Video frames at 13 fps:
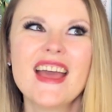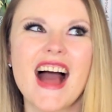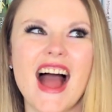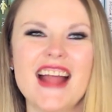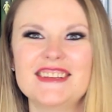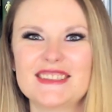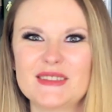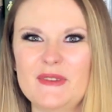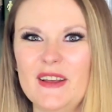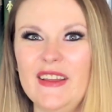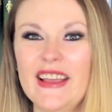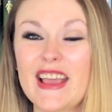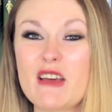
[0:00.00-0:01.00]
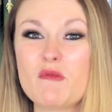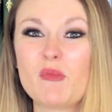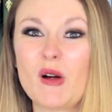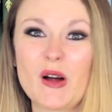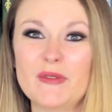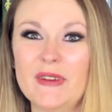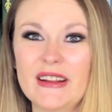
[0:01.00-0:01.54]
I just feel like it
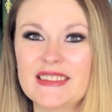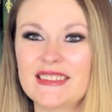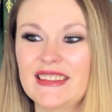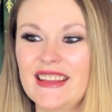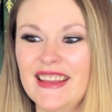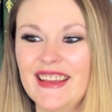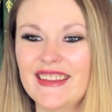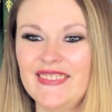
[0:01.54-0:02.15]
perfectly